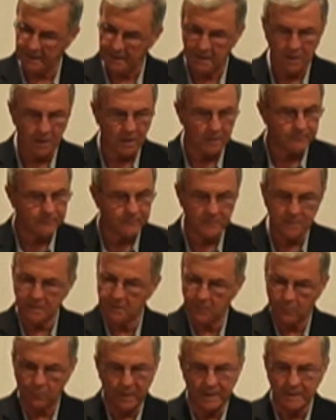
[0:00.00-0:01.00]
He helped
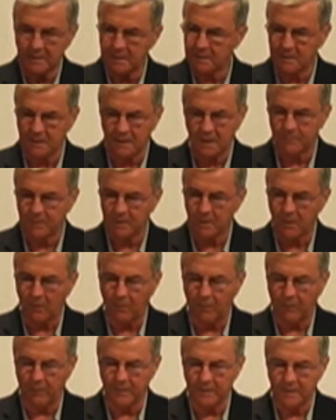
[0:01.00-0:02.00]
direct it and keep it
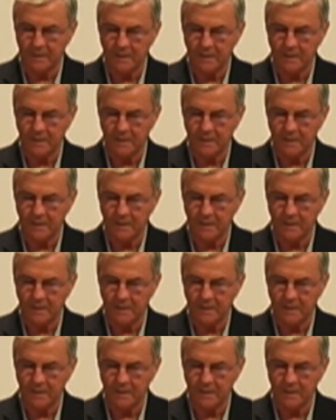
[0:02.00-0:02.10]
going.